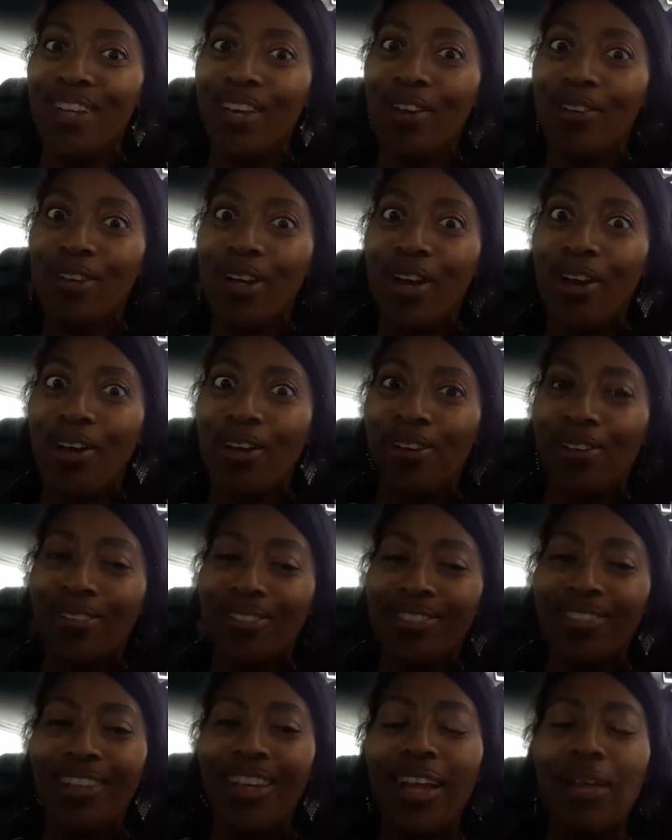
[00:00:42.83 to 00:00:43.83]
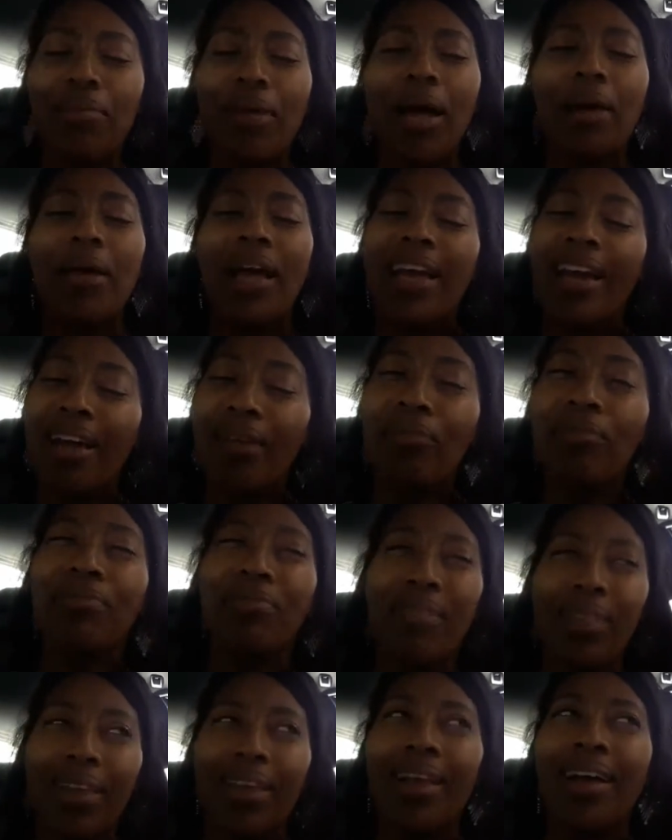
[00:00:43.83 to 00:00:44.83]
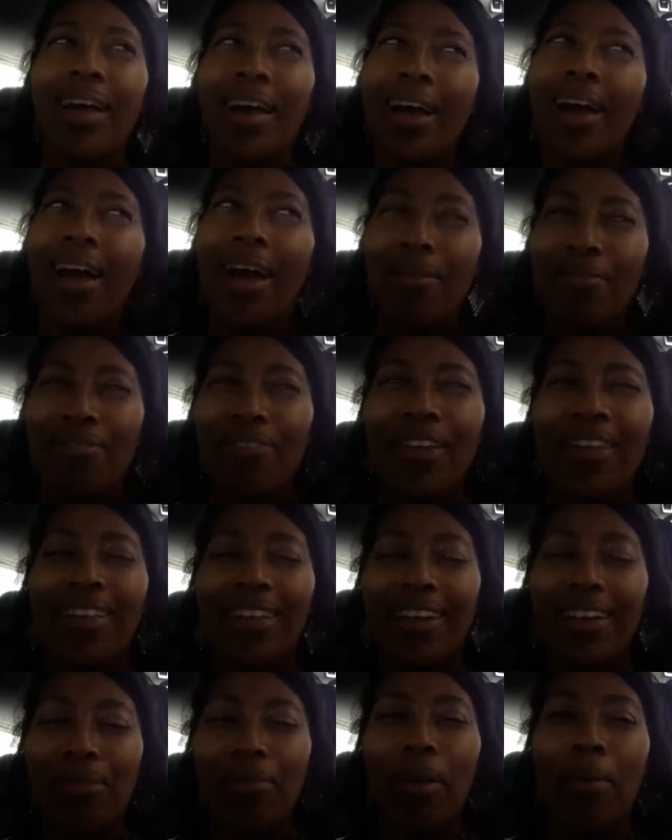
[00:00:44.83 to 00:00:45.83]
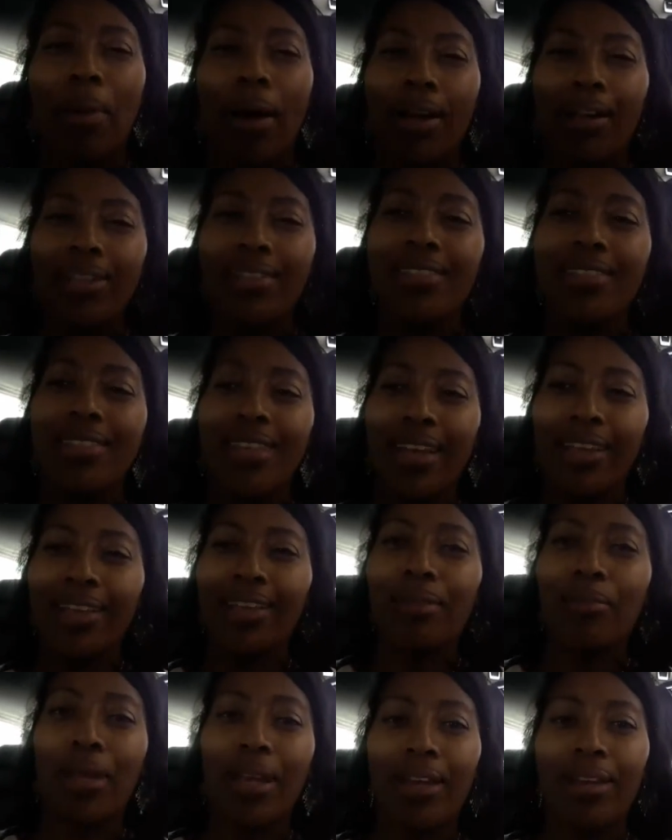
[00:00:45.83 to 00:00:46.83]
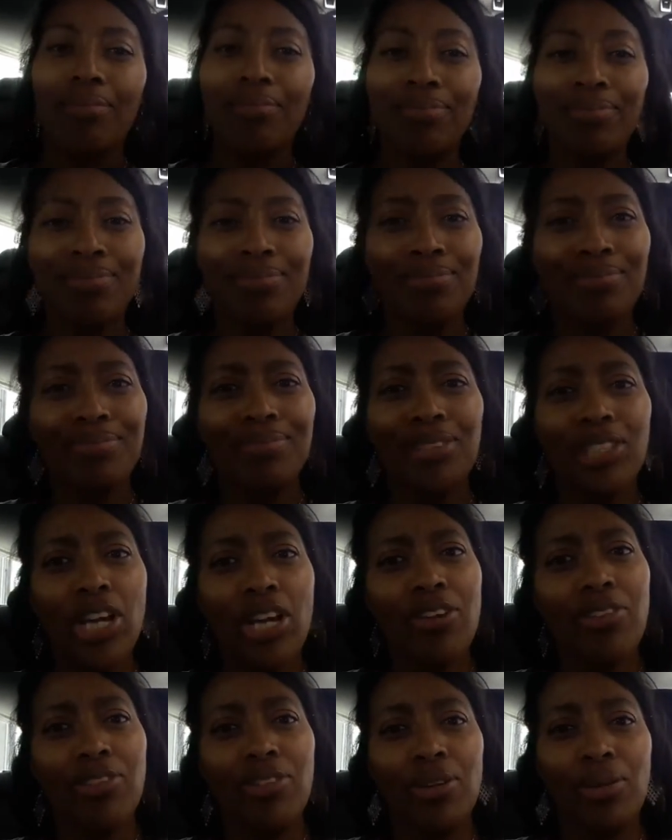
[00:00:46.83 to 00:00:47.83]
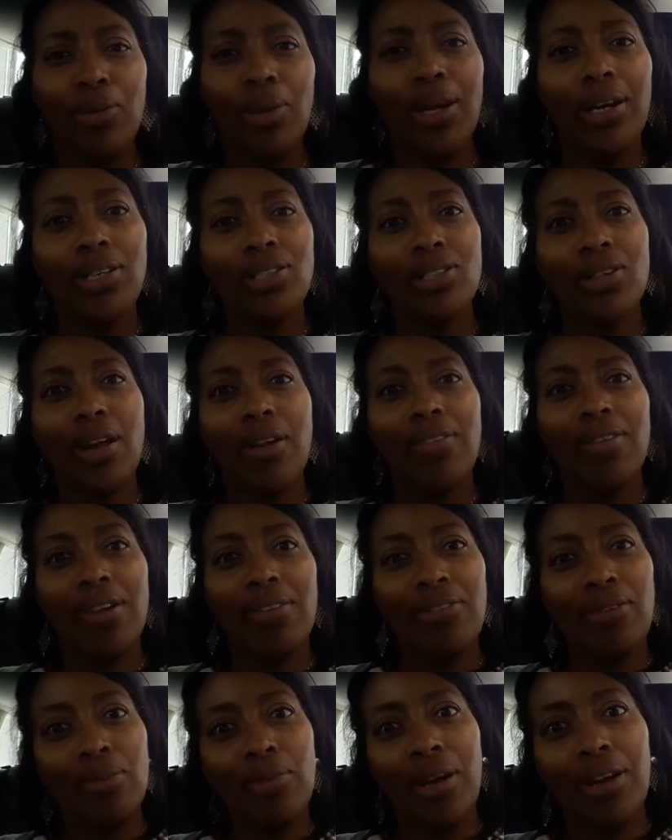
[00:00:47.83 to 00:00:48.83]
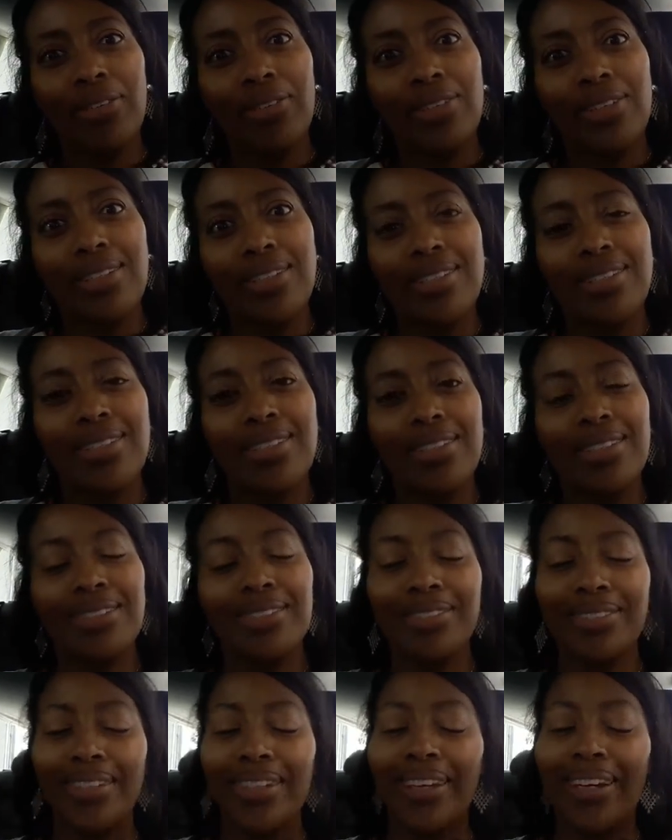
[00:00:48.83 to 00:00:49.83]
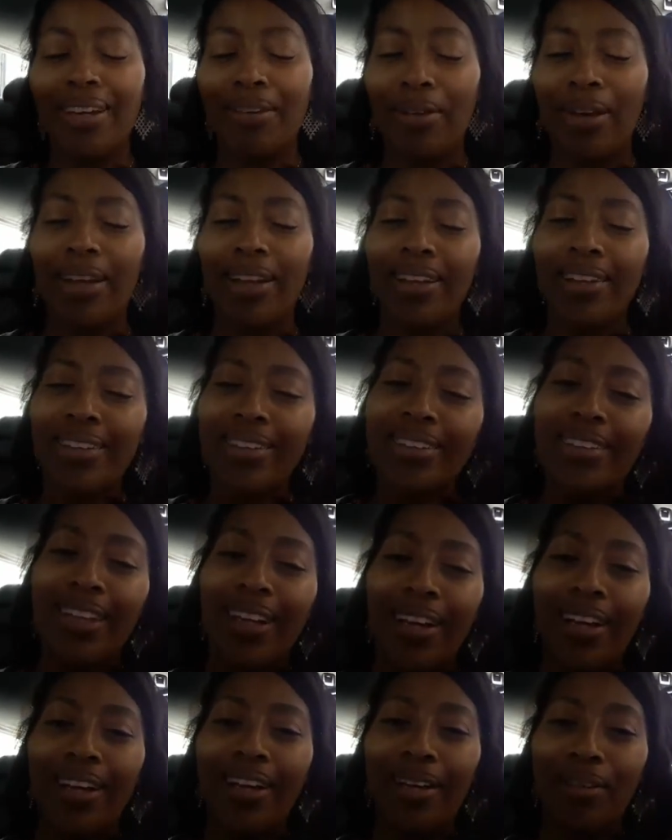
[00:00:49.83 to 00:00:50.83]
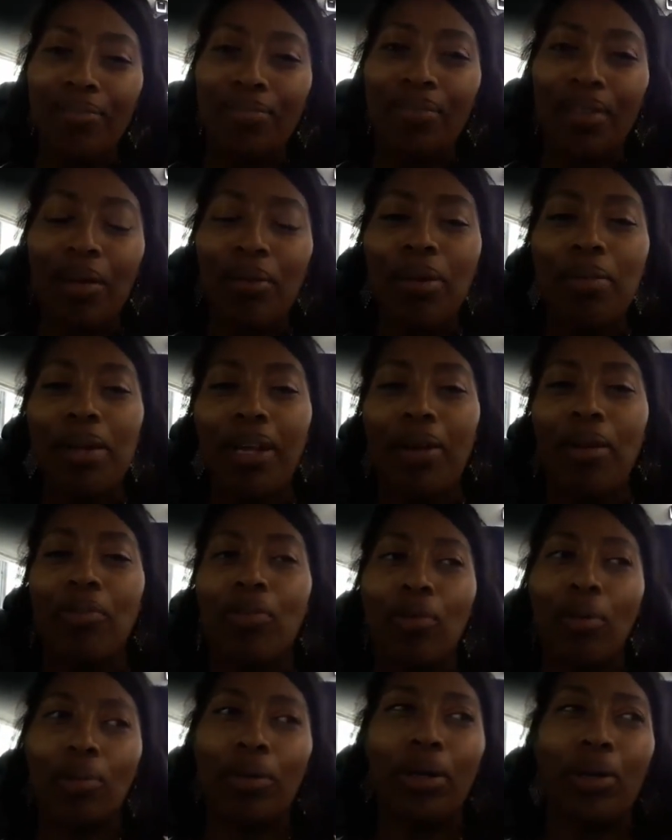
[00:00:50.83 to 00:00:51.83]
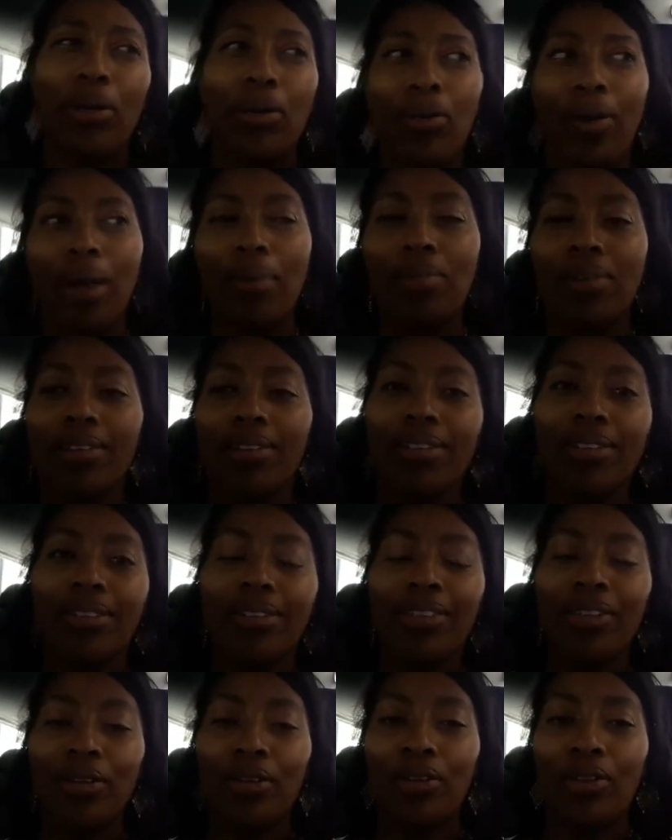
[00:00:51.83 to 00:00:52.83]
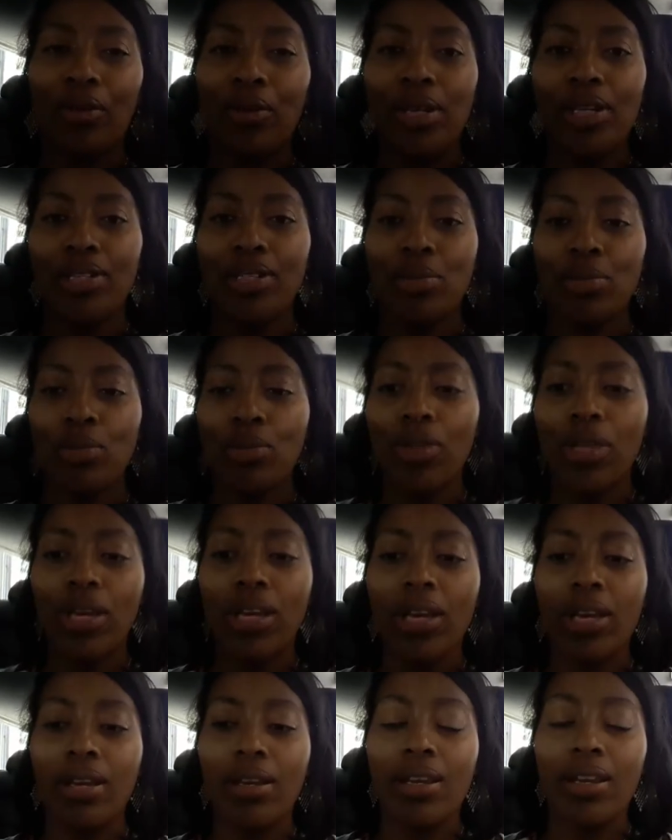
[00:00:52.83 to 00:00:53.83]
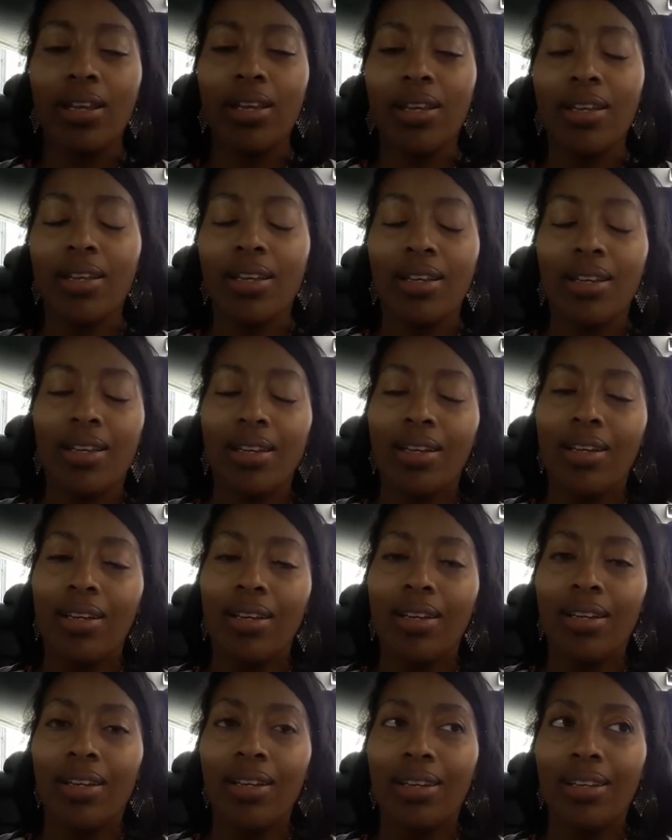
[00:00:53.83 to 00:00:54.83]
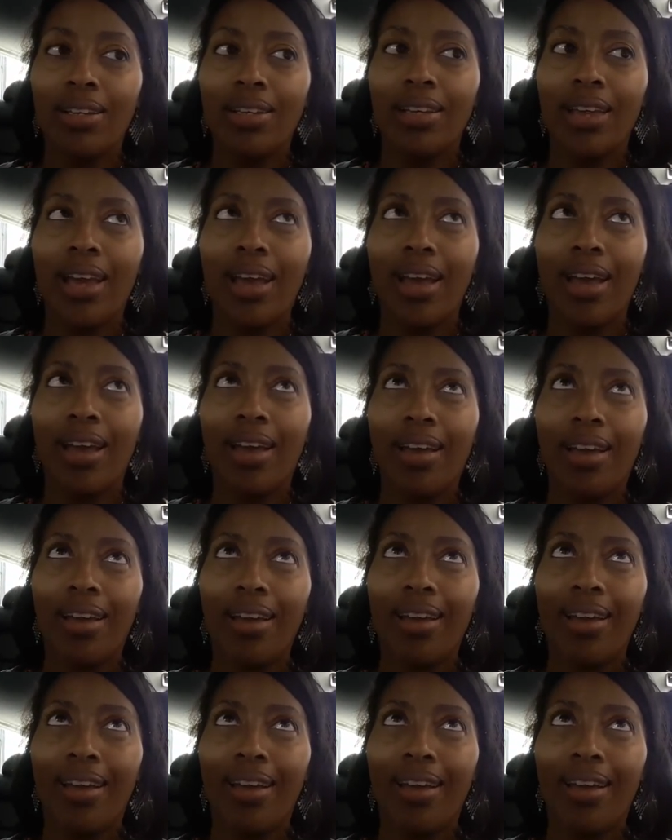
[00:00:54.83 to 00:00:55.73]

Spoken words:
No, no. I'm feeling it. My body is telling me, Jennifer, why did you have that for breakfast? Anyway, I'm gonna make up for it. I'm gonna go grab a little green smoothie and yeah.